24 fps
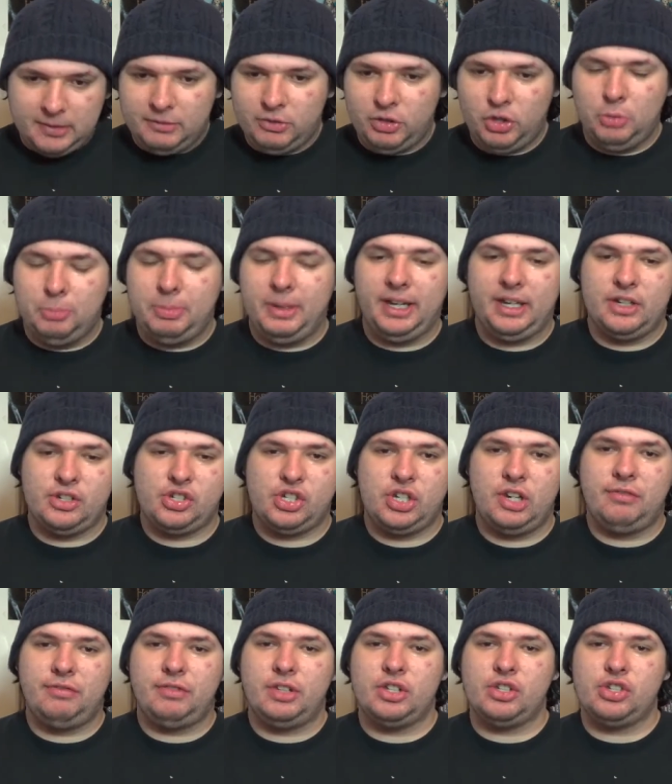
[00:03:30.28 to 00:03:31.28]
too big a
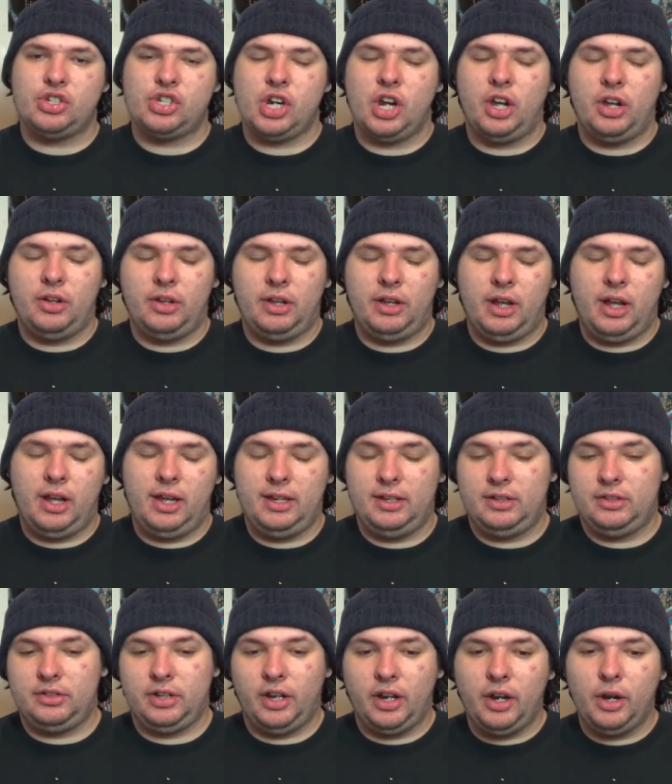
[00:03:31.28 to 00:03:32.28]
shift in
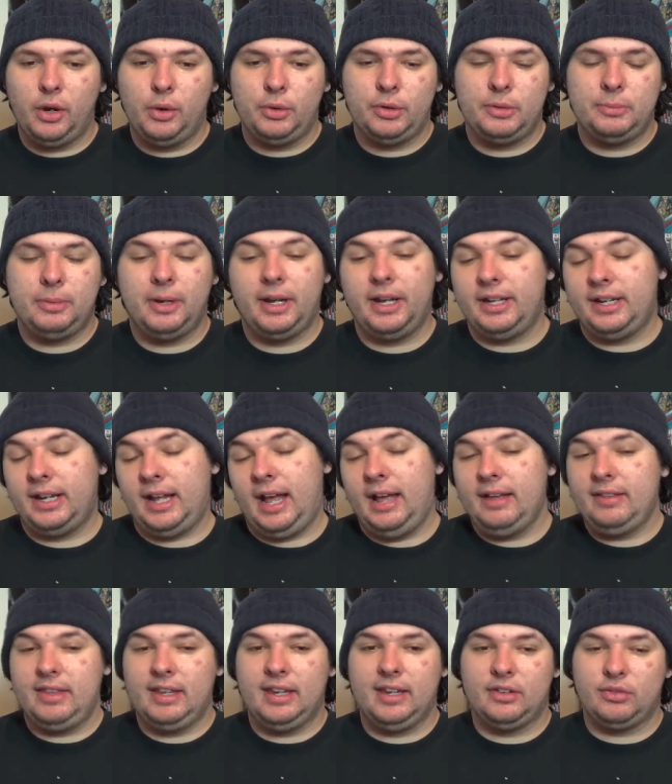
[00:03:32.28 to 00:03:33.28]
tone, but I
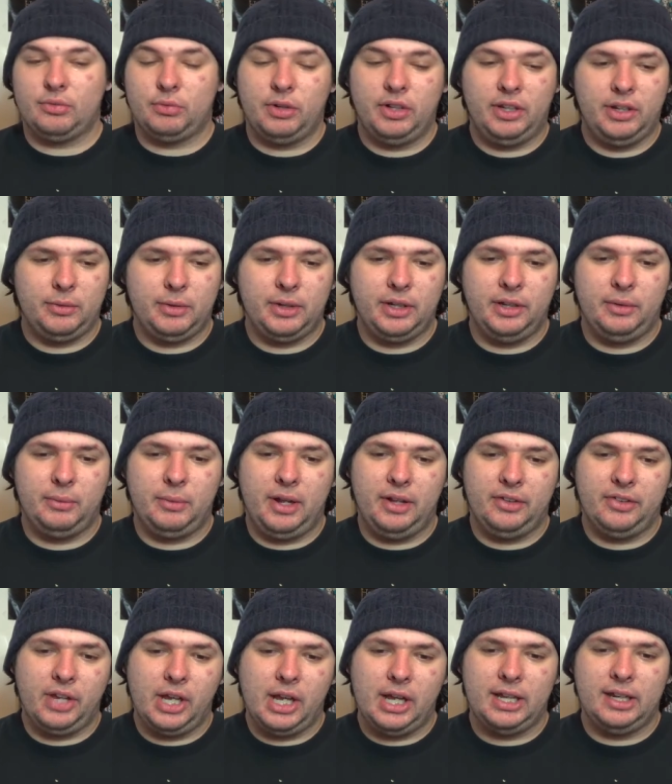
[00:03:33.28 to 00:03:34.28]
think it's really, really
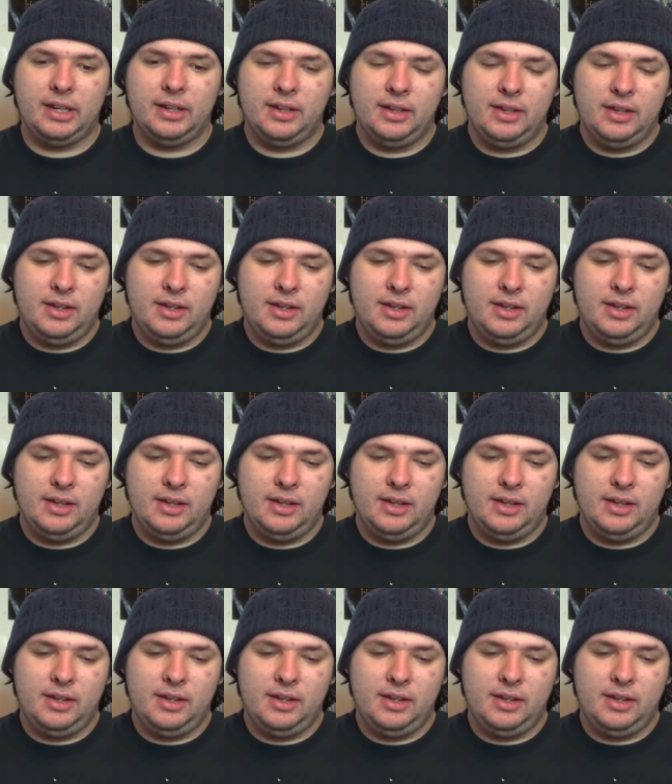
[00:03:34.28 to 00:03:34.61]
well done.